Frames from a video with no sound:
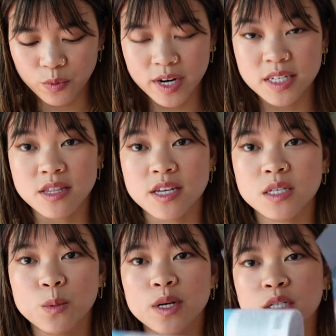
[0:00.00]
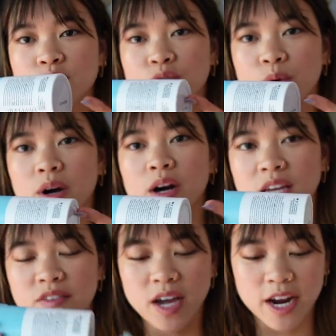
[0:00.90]
whereas this one is for
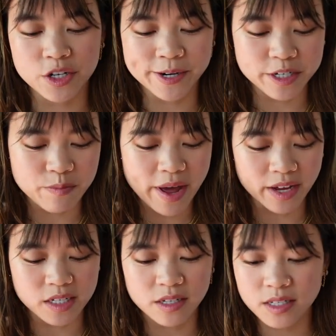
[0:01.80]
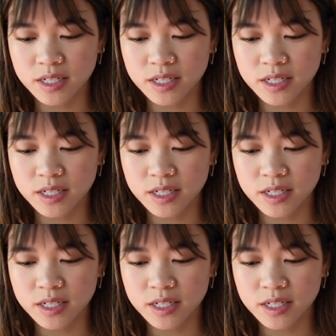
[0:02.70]
giving hydration back into the